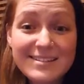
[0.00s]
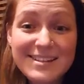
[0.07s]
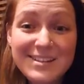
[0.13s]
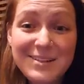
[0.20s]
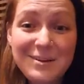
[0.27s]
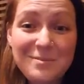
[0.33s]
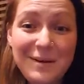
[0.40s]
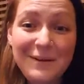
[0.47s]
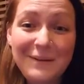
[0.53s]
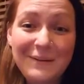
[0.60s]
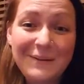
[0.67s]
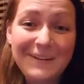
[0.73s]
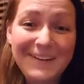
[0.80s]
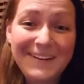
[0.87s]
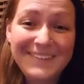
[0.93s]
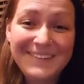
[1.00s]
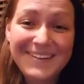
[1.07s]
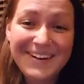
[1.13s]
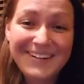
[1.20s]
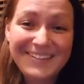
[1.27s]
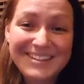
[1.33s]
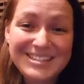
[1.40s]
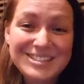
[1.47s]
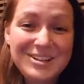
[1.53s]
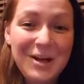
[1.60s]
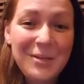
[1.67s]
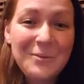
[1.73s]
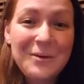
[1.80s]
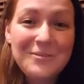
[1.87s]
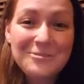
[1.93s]
See, look at my girl go, Carly. She's
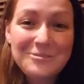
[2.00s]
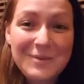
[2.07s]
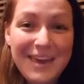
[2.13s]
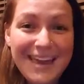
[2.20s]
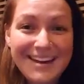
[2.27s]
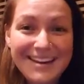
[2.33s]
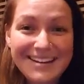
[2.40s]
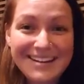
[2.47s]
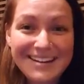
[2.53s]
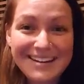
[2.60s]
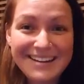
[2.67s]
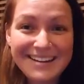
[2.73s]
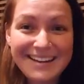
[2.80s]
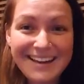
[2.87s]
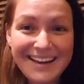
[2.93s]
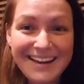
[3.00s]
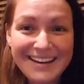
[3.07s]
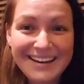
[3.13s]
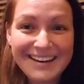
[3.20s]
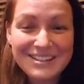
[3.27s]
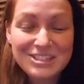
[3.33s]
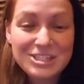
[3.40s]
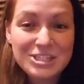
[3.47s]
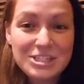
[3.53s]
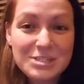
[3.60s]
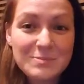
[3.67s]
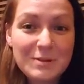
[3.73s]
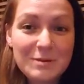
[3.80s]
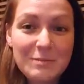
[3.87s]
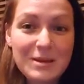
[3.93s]
all the way from Canada, and she's
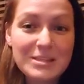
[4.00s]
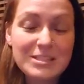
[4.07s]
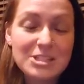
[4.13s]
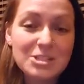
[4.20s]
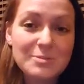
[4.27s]
just been amazing.